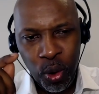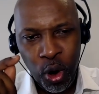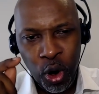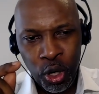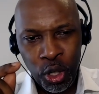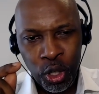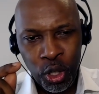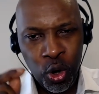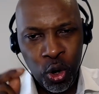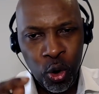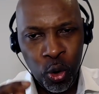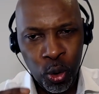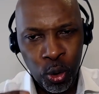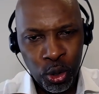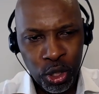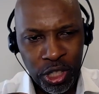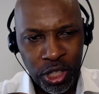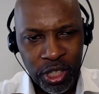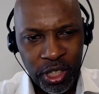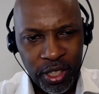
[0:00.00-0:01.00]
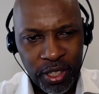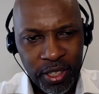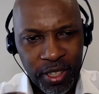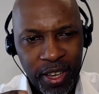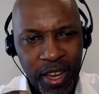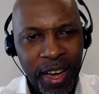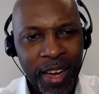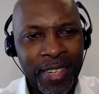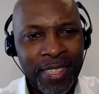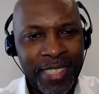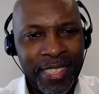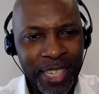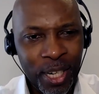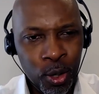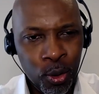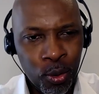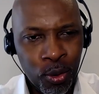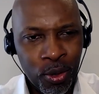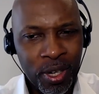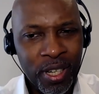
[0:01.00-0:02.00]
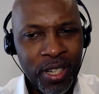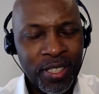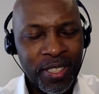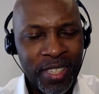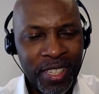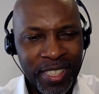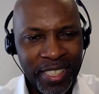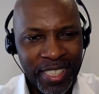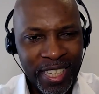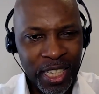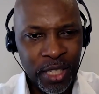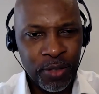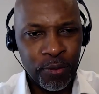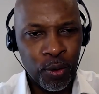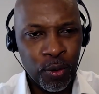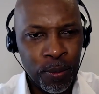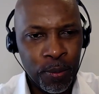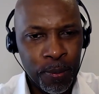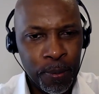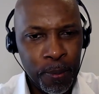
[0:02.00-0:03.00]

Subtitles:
on course until successful.